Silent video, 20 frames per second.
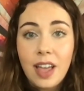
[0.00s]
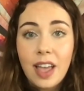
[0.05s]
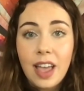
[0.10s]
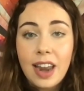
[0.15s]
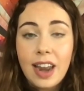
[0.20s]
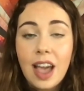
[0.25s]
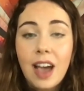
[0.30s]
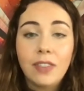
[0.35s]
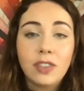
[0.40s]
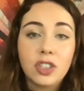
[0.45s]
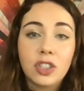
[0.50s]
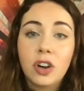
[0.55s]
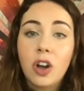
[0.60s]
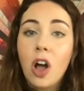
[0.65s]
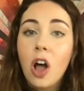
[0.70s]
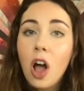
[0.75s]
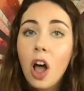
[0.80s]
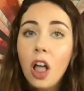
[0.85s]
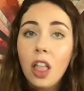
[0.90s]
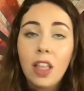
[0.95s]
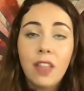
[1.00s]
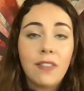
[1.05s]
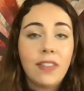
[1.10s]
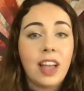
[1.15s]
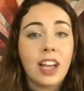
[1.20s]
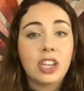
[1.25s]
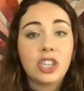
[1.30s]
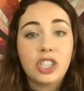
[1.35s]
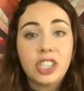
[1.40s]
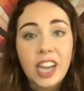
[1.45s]
And after all of
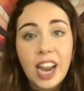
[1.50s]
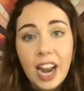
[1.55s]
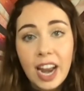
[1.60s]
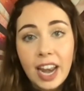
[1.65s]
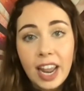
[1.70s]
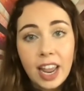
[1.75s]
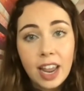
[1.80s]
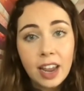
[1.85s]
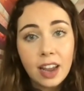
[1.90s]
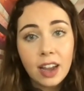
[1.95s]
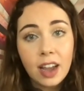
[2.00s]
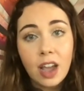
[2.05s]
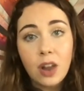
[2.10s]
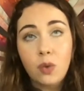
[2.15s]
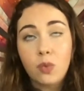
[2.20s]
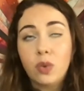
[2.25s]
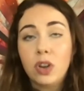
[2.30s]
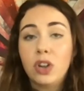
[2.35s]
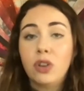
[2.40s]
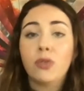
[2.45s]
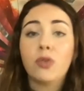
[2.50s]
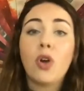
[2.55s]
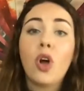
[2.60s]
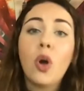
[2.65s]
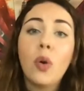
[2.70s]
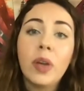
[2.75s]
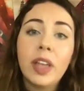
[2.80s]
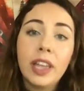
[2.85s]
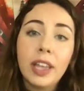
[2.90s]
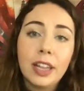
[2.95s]
that shedding and
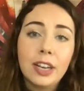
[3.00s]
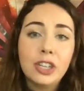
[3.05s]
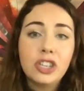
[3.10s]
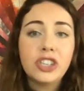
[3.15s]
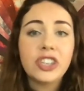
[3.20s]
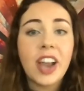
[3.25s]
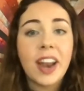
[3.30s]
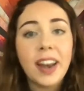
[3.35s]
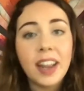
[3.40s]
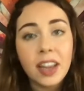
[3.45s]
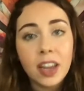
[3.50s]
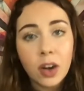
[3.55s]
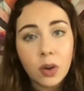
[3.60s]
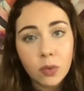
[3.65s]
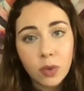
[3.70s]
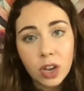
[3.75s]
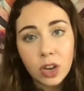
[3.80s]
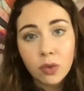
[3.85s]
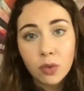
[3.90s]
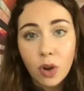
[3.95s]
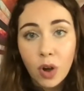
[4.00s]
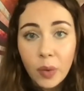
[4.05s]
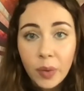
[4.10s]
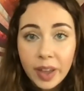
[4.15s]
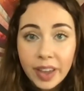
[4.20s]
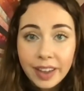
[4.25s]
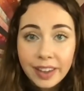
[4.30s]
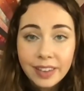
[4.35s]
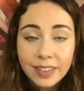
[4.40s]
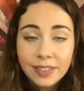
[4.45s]
regrowing and shedding and
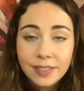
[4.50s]
regrowing,